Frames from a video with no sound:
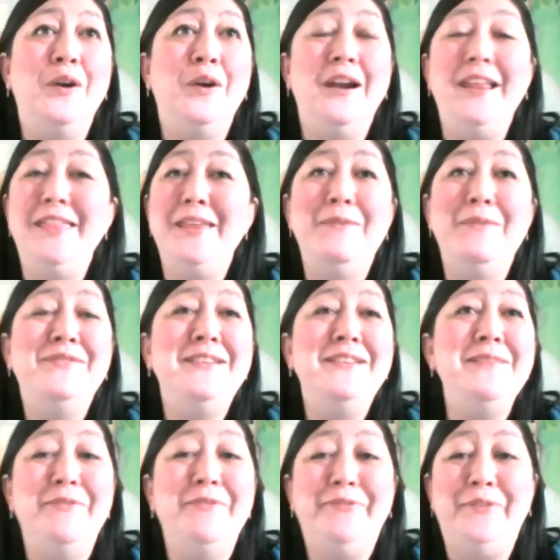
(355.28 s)
anything we've
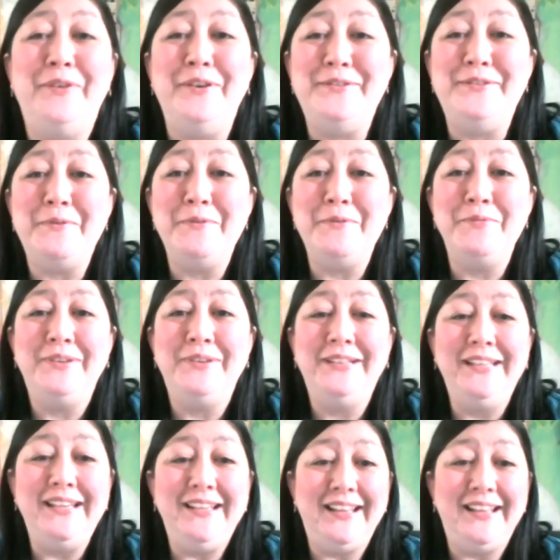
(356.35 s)
seen before. So we're
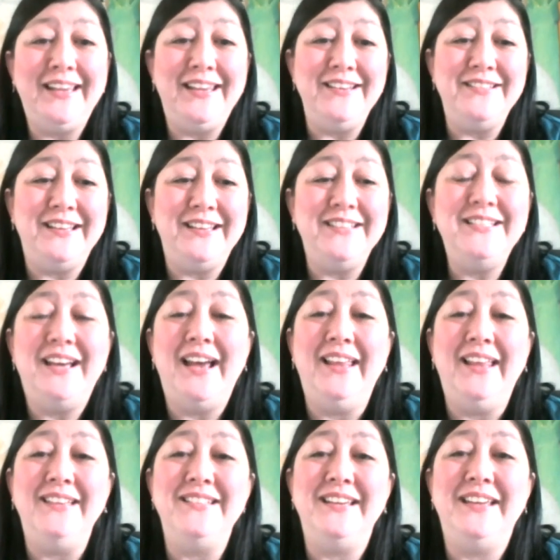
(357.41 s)
really, like you said, Tai,
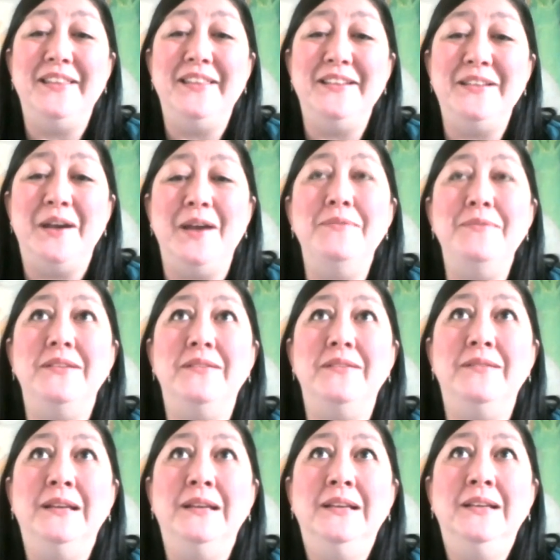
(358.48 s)
like taking the time
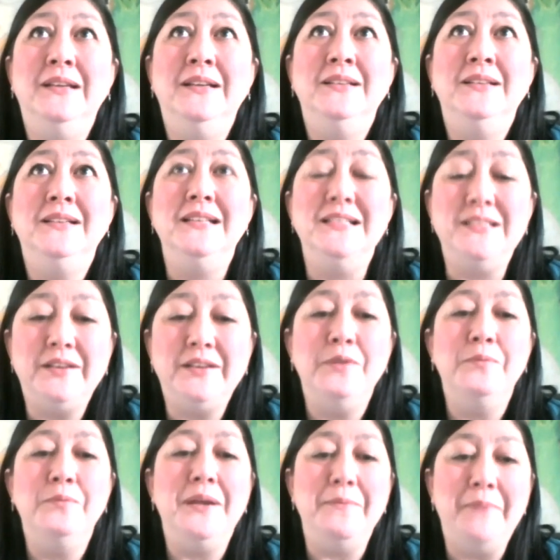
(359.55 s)
to
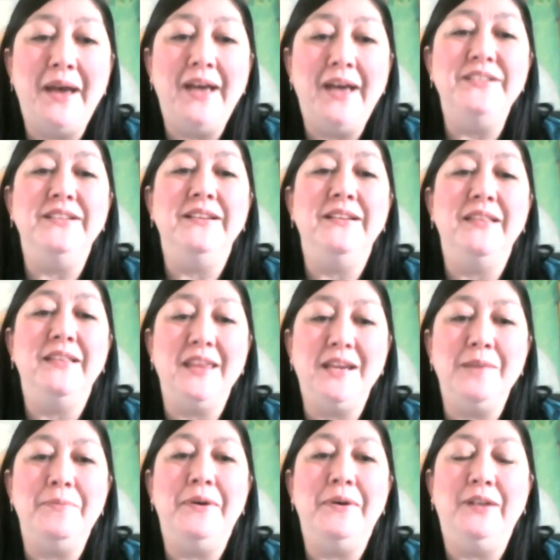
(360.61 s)
consider, reimagine,
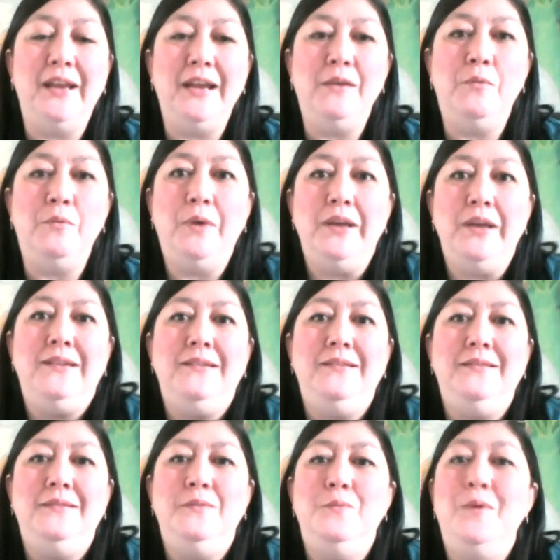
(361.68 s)
think about like what
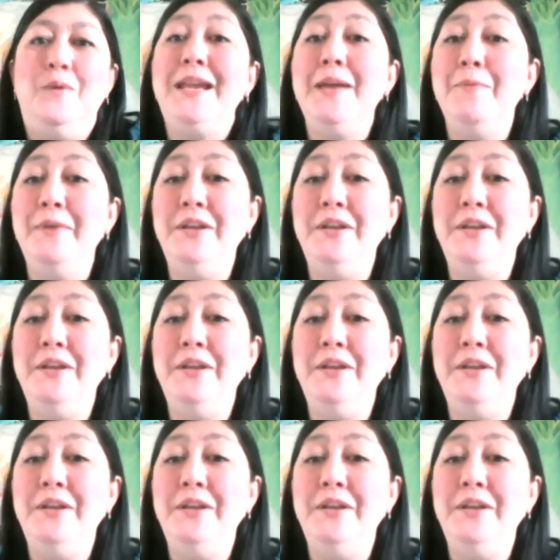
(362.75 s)
can we